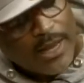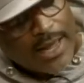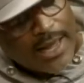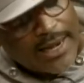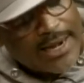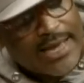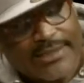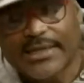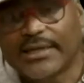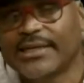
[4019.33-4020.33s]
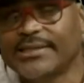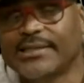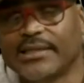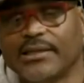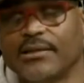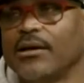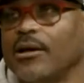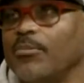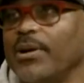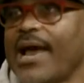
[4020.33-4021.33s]
and has enlisted
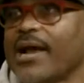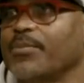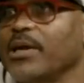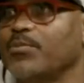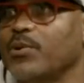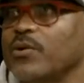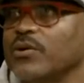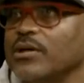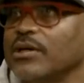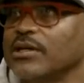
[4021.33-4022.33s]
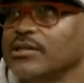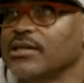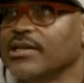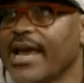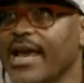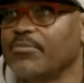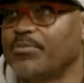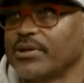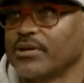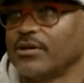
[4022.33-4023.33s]
black people to cape
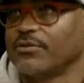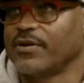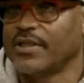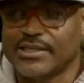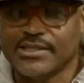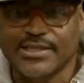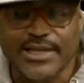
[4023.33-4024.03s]
for this sick